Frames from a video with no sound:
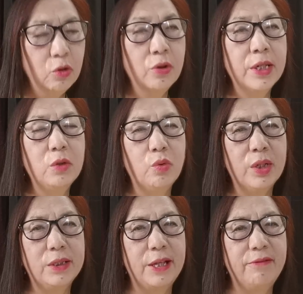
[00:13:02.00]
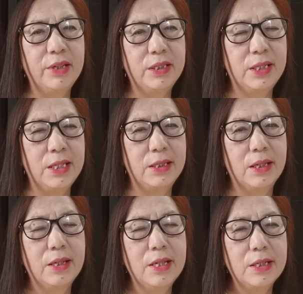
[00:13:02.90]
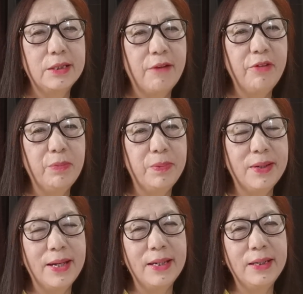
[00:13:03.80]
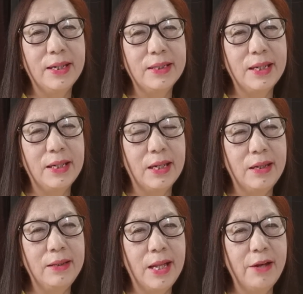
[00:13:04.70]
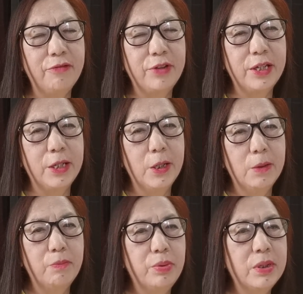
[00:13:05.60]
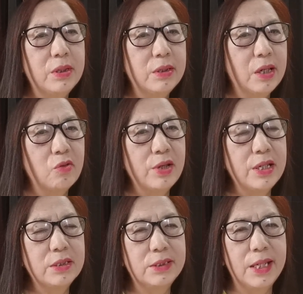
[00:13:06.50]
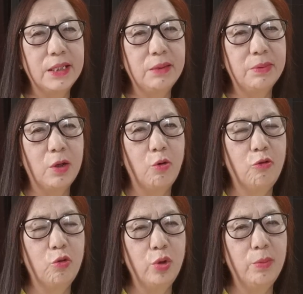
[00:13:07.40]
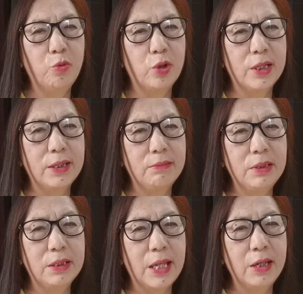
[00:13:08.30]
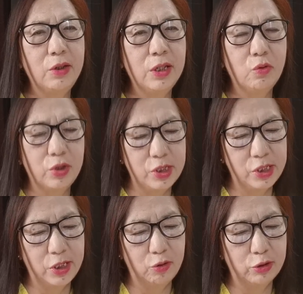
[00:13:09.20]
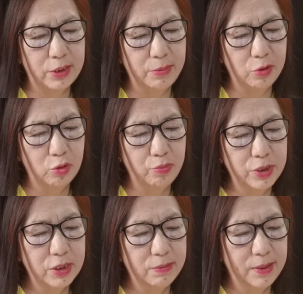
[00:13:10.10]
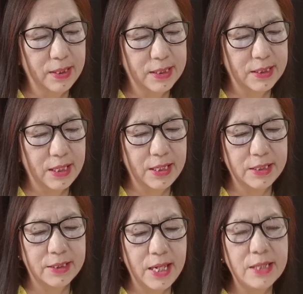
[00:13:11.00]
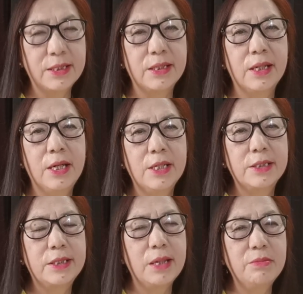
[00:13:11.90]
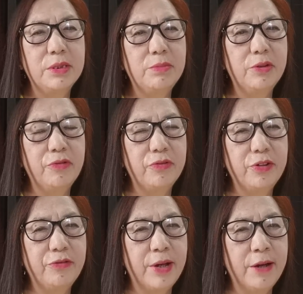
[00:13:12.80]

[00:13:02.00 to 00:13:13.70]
look at what David did David para iniga te laga life te burden aro anxiety bra overwhelm gura dem di dai gi guri she itu sabi do pisi bal ase he says in Psalms 55